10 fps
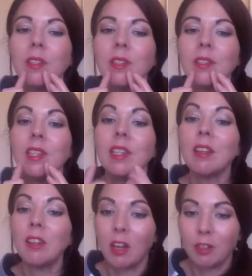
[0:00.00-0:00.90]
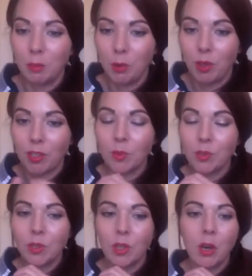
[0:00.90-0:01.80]
declog the pores, which
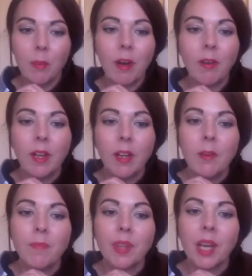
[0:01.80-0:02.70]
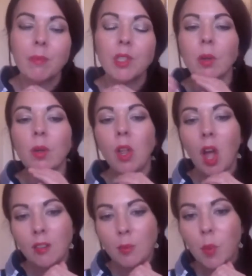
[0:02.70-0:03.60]
I'll talk about. So
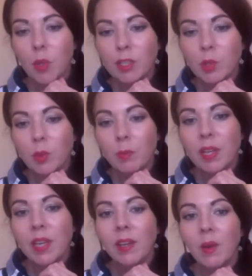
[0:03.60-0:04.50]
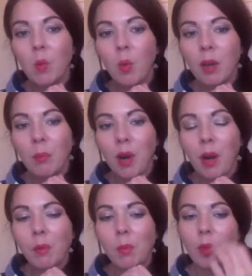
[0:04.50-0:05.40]
clogged pores would be one
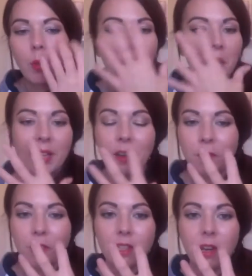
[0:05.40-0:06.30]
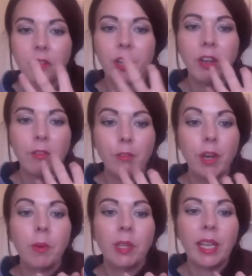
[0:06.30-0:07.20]
problem with wearing that face covering
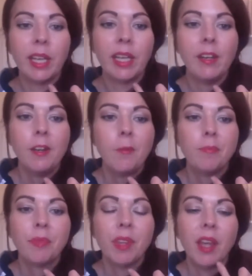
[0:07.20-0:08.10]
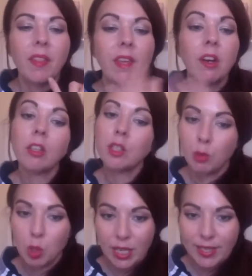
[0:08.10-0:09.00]
frequently, and then also
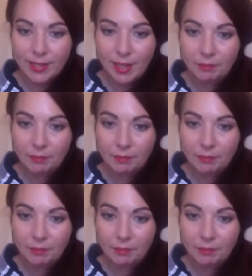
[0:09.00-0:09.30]
dry skin.